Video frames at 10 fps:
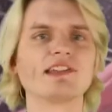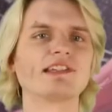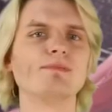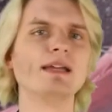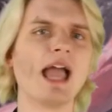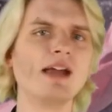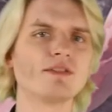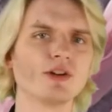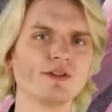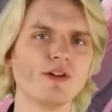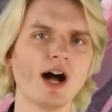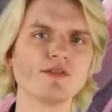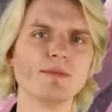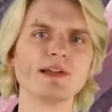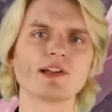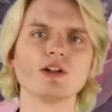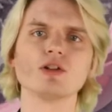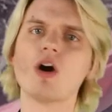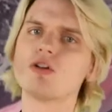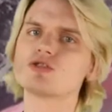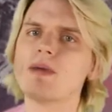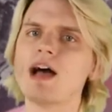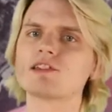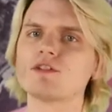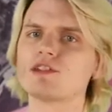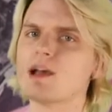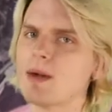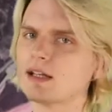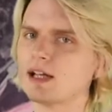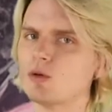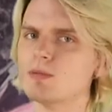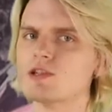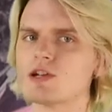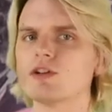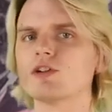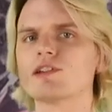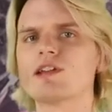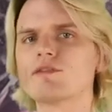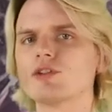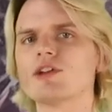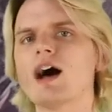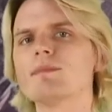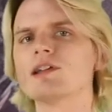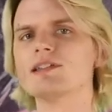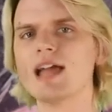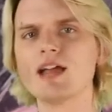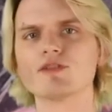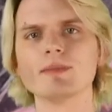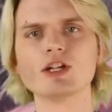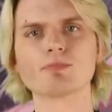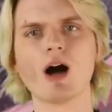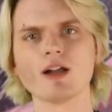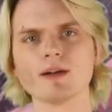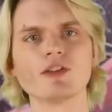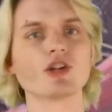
SCP-835 emits a large mass of semi-liquid material several times a day from each polyp.